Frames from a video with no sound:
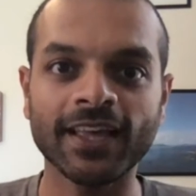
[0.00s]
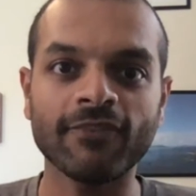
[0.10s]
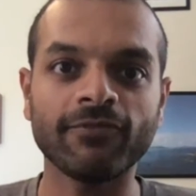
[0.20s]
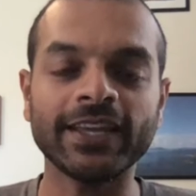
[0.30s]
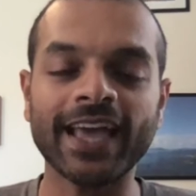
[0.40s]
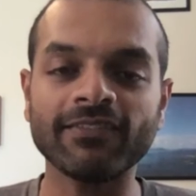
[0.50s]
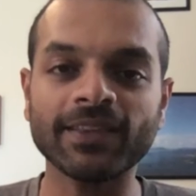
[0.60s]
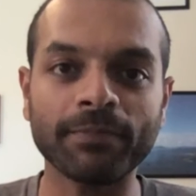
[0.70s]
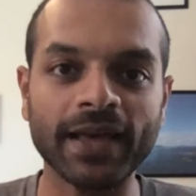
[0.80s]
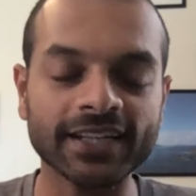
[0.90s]
When you have the
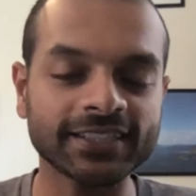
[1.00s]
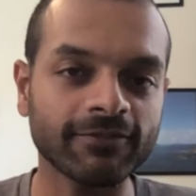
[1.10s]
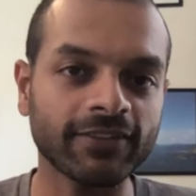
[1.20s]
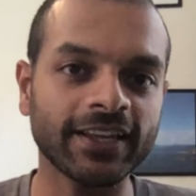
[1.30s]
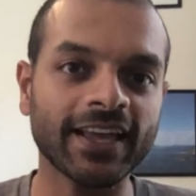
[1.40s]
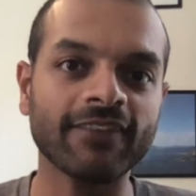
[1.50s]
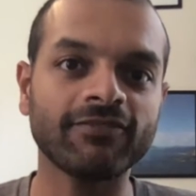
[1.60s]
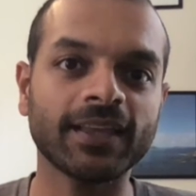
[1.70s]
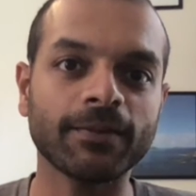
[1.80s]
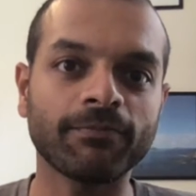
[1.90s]
passion, when you
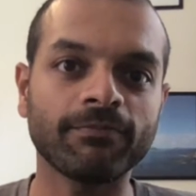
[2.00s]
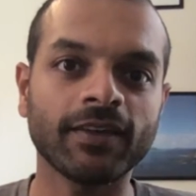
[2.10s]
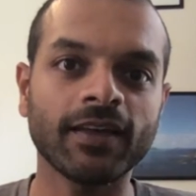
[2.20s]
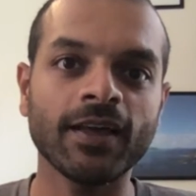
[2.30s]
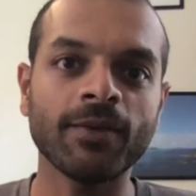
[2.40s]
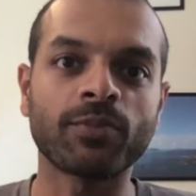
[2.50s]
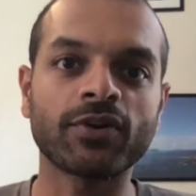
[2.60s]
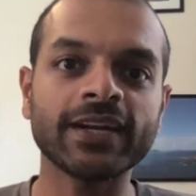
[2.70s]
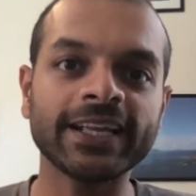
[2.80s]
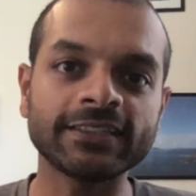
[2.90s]
have that
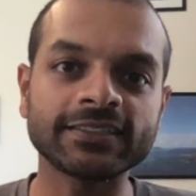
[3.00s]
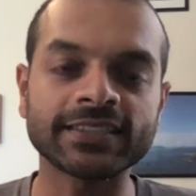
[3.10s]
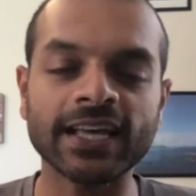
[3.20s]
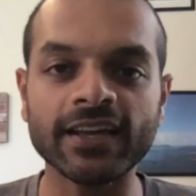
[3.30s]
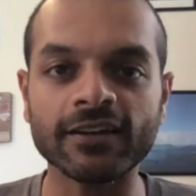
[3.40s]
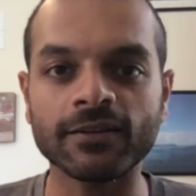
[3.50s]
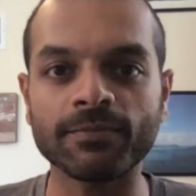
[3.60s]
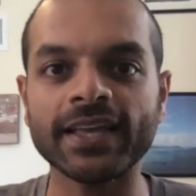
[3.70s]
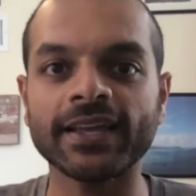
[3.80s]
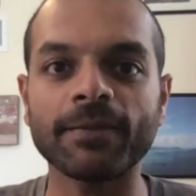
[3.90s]
burning desire to
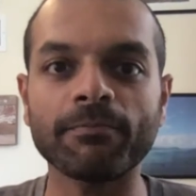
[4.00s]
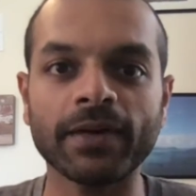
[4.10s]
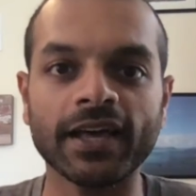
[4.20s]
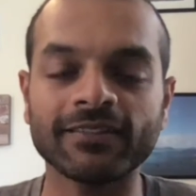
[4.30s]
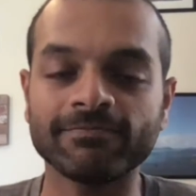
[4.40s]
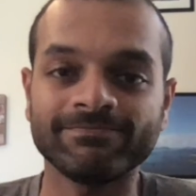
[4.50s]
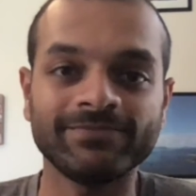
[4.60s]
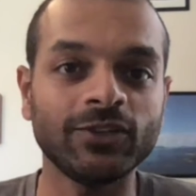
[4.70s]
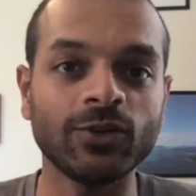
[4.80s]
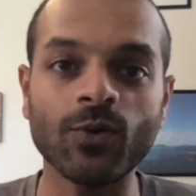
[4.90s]
make an impact,
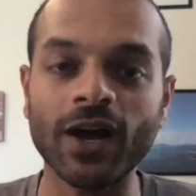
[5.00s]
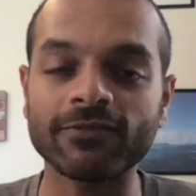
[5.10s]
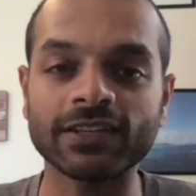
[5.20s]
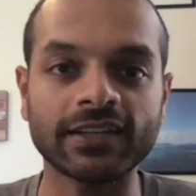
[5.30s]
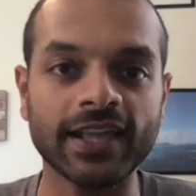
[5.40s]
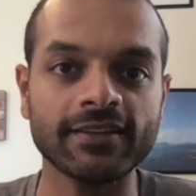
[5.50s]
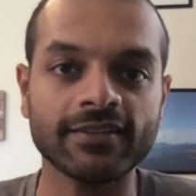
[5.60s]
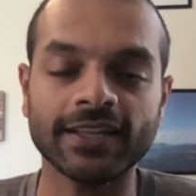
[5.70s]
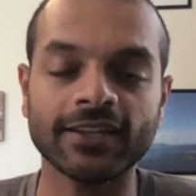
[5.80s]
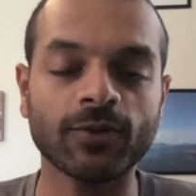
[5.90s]
you do whatever it takes,
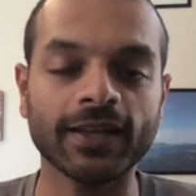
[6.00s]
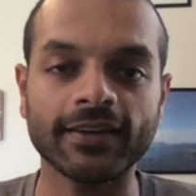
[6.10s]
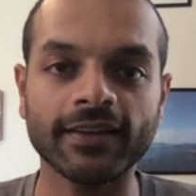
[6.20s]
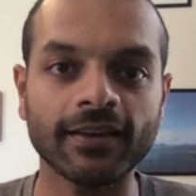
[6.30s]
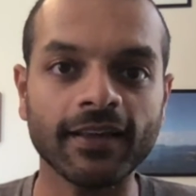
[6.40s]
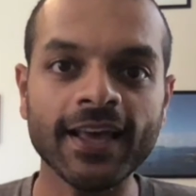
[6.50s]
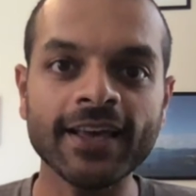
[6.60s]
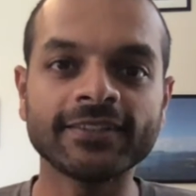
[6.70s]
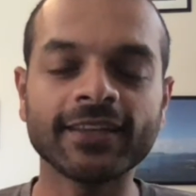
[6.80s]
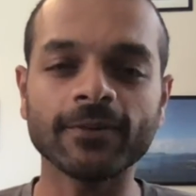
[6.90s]
and that's what I did.
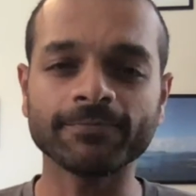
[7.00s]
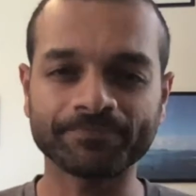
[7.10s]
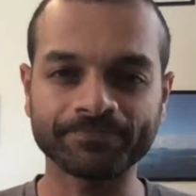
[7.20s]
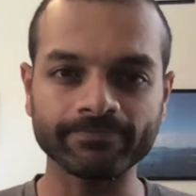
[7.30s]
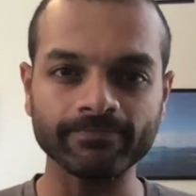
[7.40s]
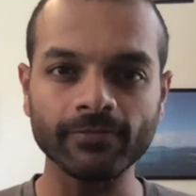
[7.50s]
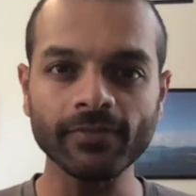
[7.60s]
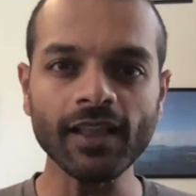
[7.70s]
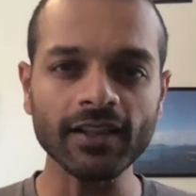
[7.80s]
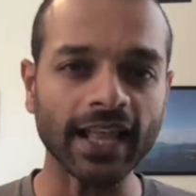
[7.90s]
So
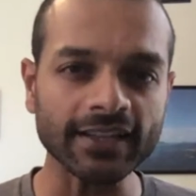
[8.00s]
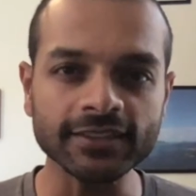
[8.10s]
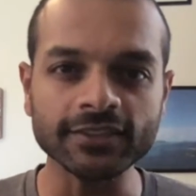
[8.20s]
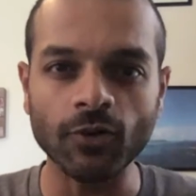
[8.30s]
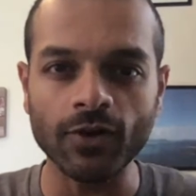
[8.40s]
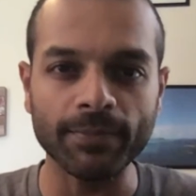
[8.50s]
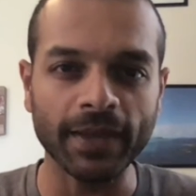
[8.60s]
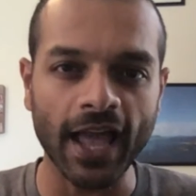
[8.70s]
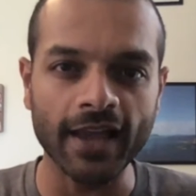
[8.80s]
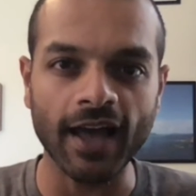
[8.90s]
that's the story
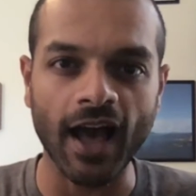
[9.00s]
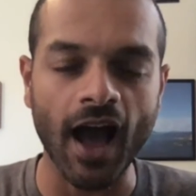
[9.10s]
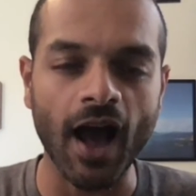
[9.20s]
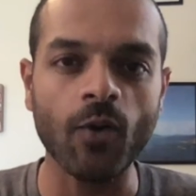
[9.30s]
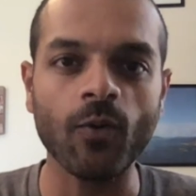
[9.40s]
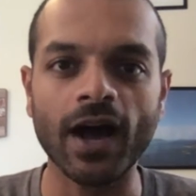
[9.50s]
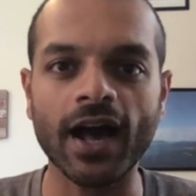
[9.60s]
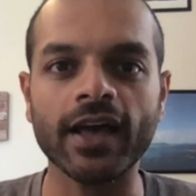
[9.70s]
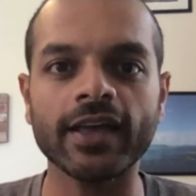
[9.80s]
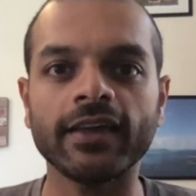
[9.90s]
behind how
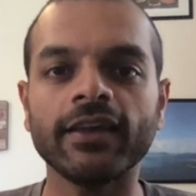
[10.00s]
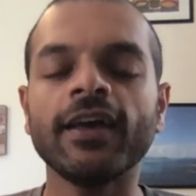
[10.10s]
I